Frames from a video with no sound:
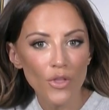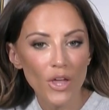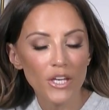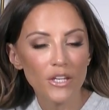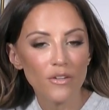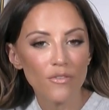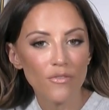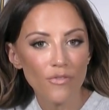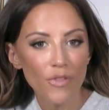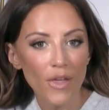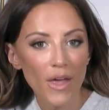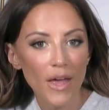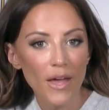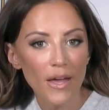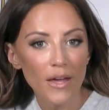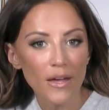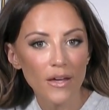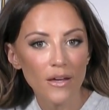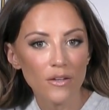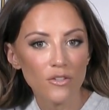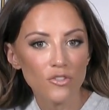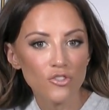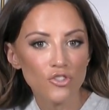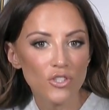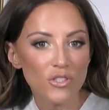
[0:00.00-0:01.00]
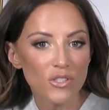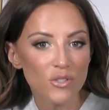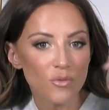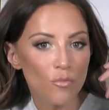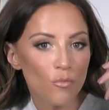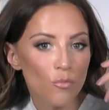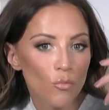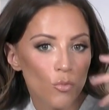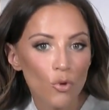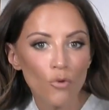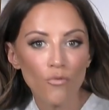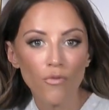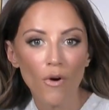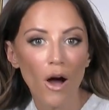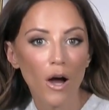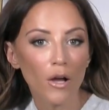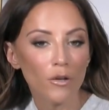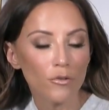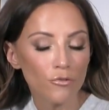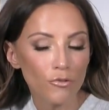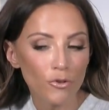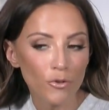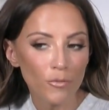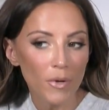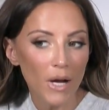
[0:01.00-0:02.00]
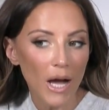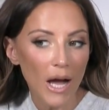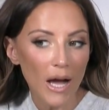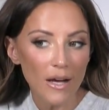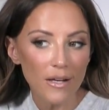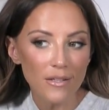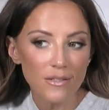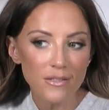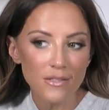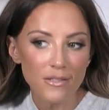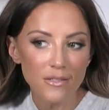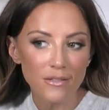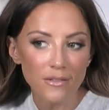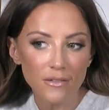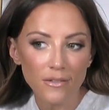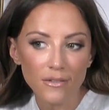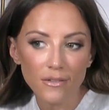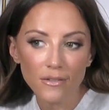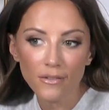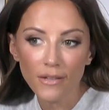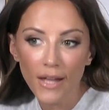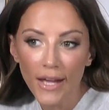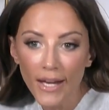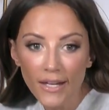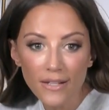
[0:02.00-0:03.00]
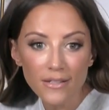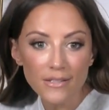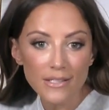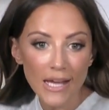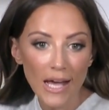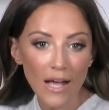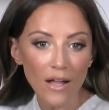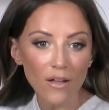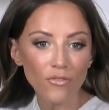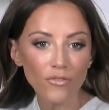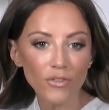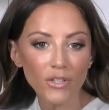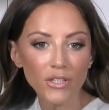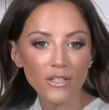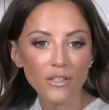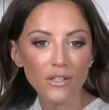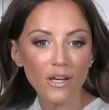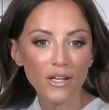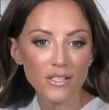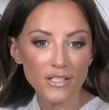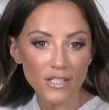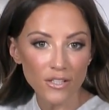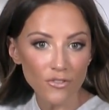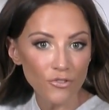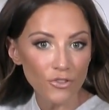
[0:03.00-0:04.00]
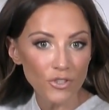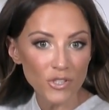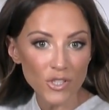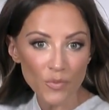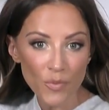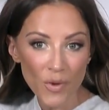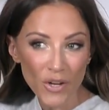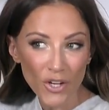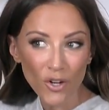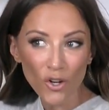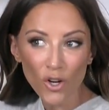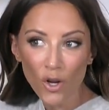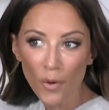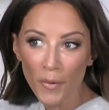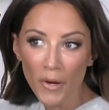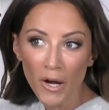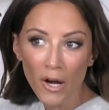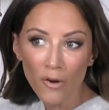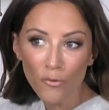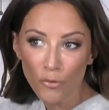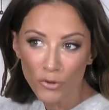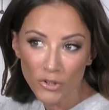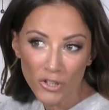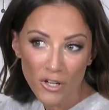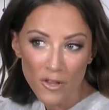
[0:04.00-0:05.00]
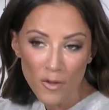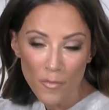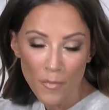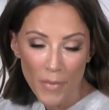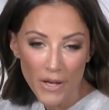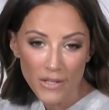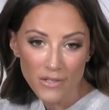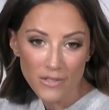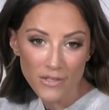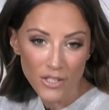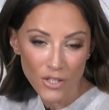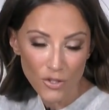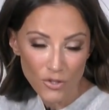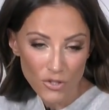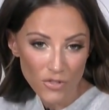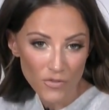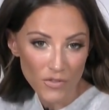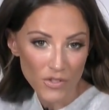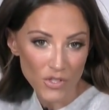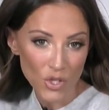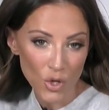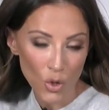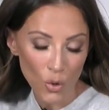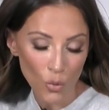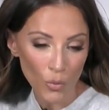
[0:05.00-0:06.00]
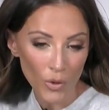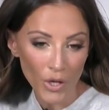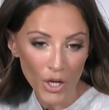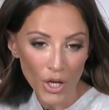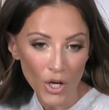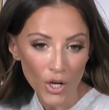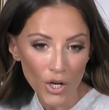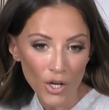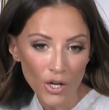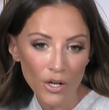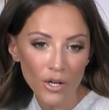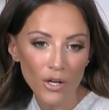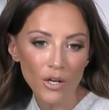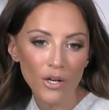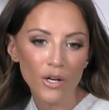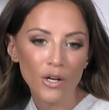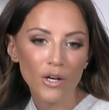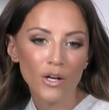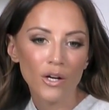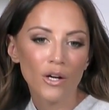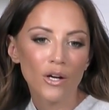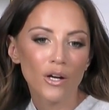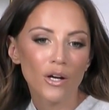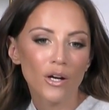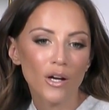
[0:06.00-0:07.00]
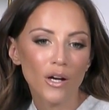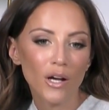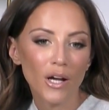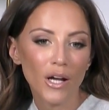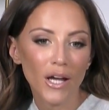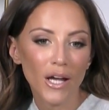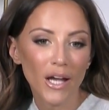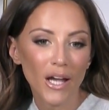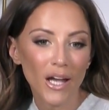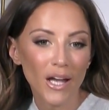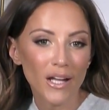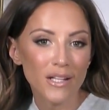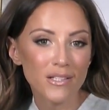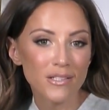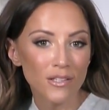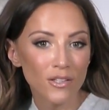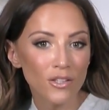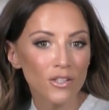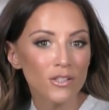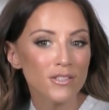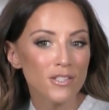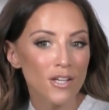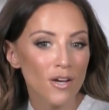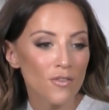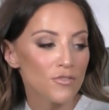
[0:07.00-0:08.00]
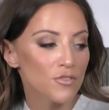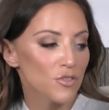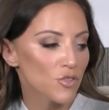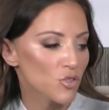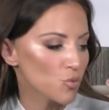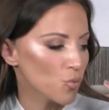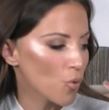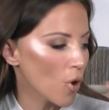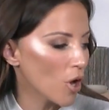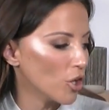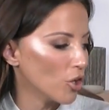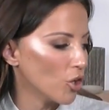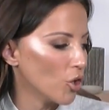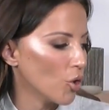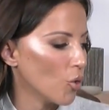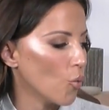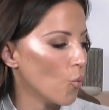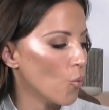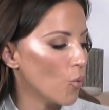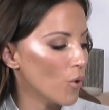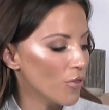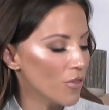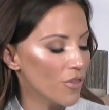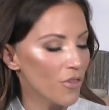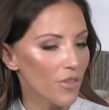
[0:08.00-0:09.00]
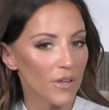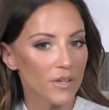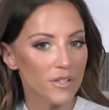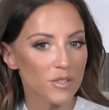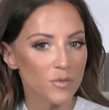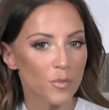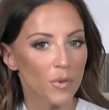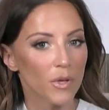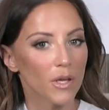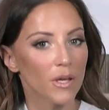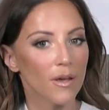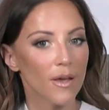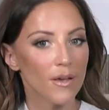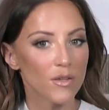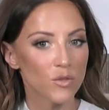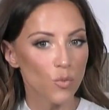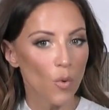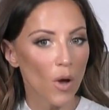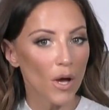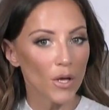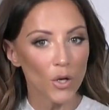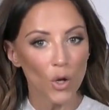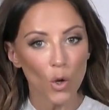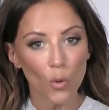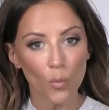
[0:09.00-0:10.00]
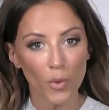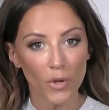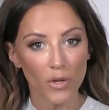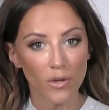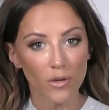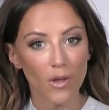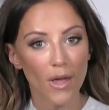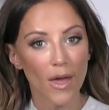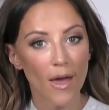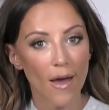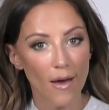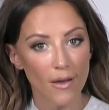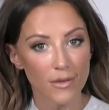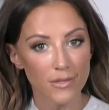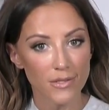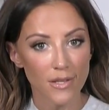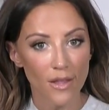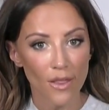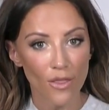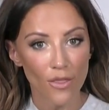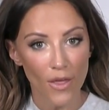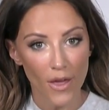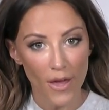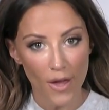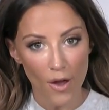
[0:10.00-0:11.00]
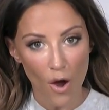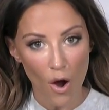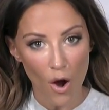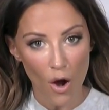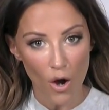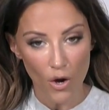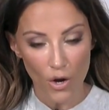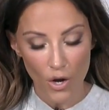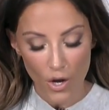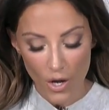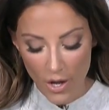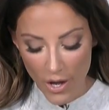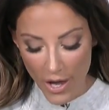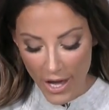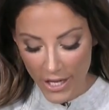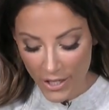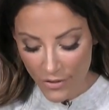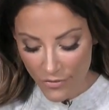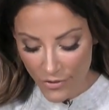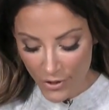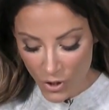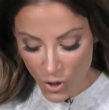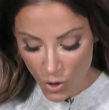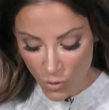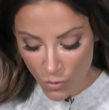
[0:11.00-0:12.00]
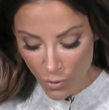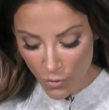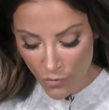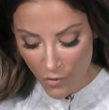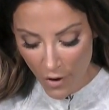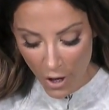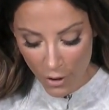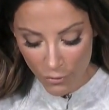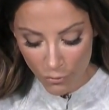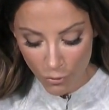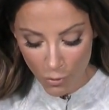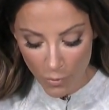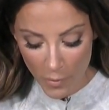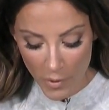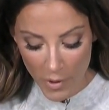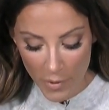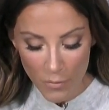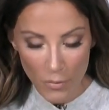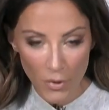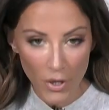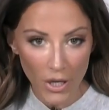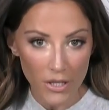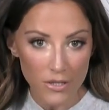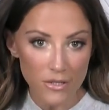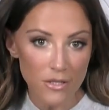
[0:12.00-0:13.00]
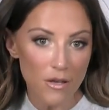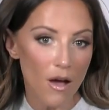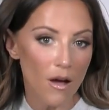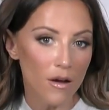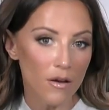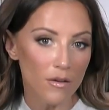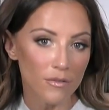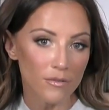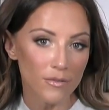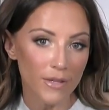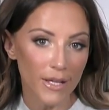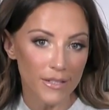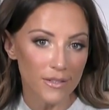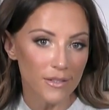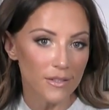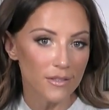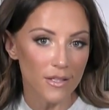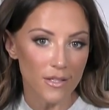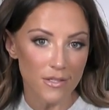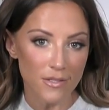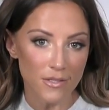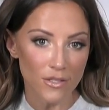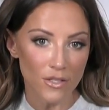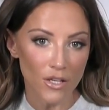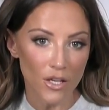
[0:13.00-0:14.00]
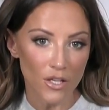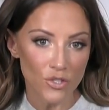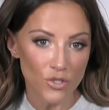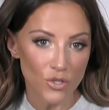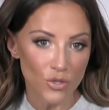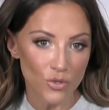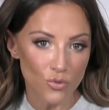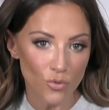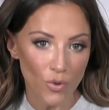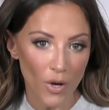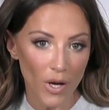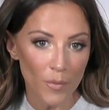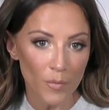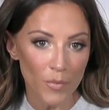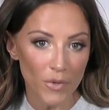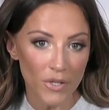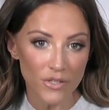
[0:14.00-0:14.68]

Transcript: And if they just move on from guys like a Dalvin, a difference maker coming off one of the best years of his career, it's a little tough to swallow with things being as wide open as they are. And if they do move on from him, we got to talk landing destinations, right?